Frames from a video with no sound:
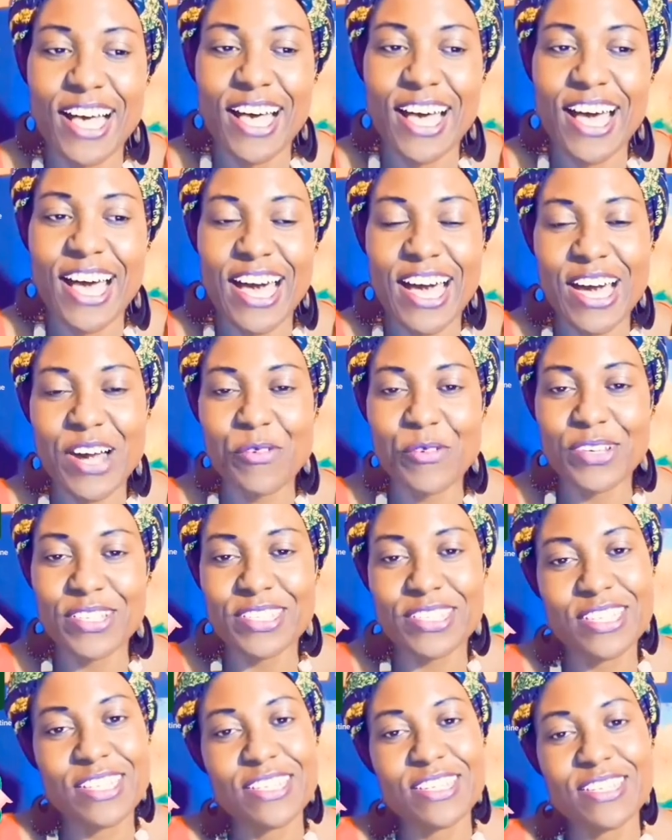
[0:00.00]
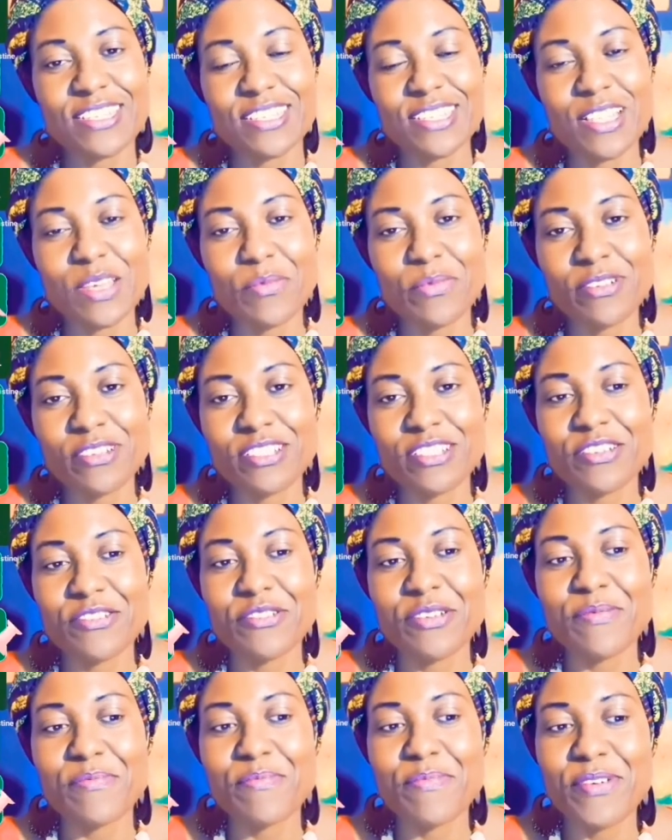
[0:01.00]
We're still in a
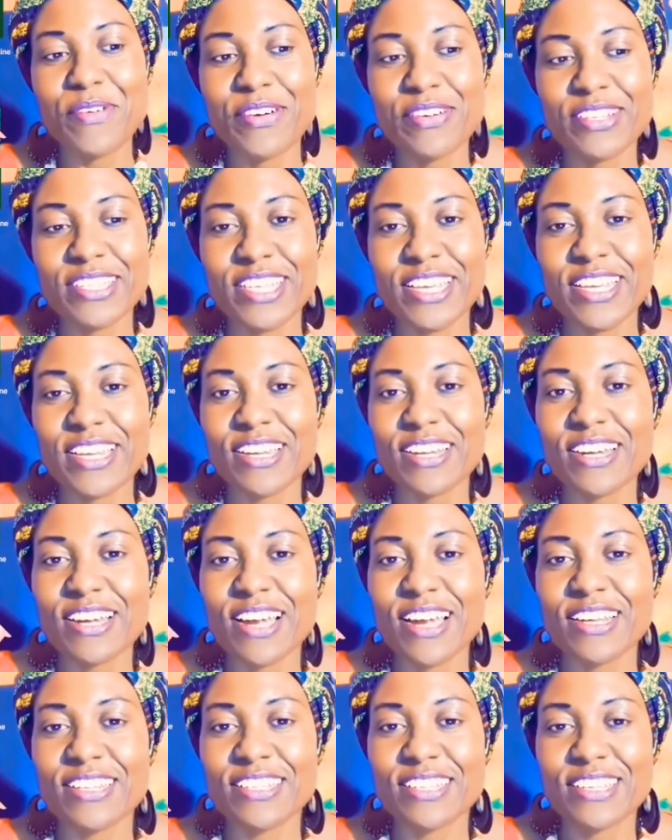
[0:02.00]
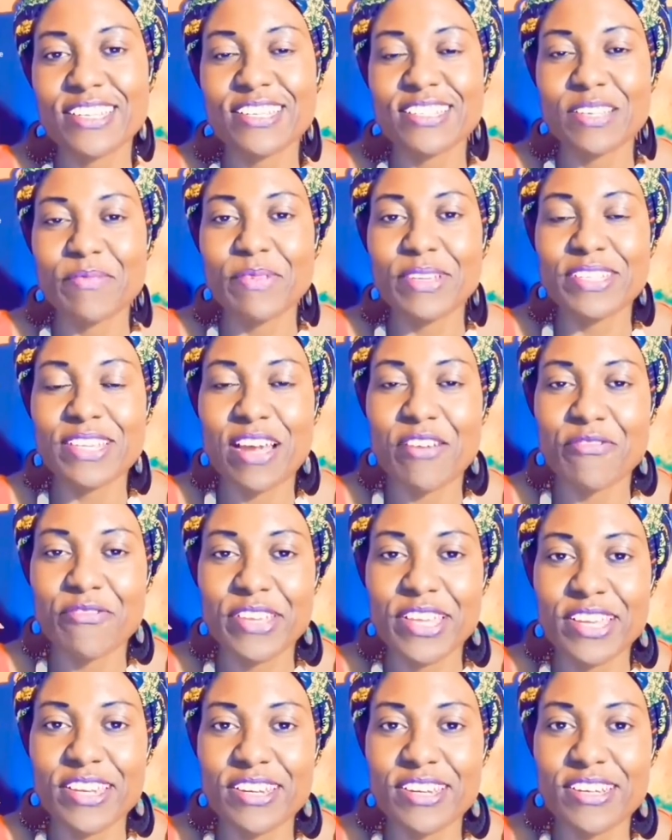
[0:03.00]
celebratory mood here at Exhibit
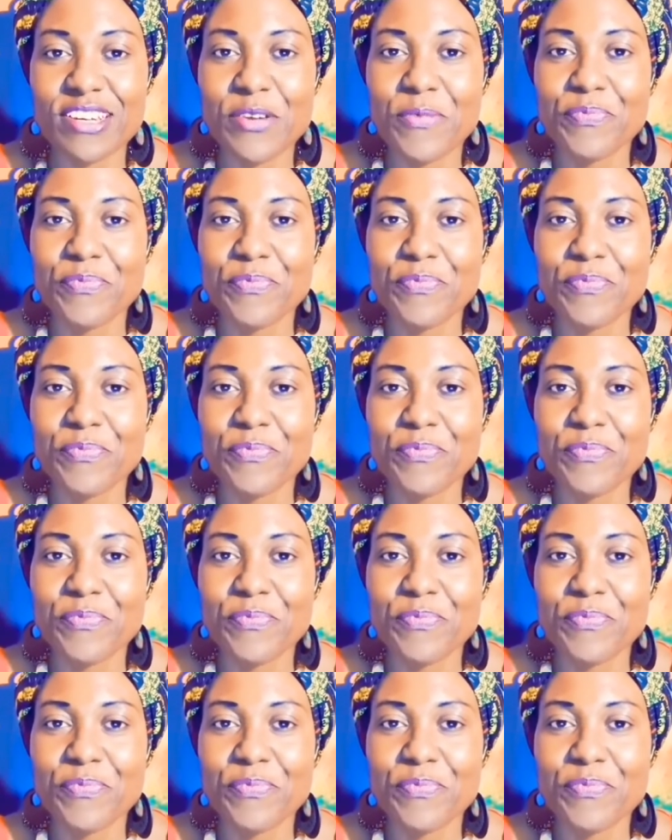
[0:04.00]
Africa.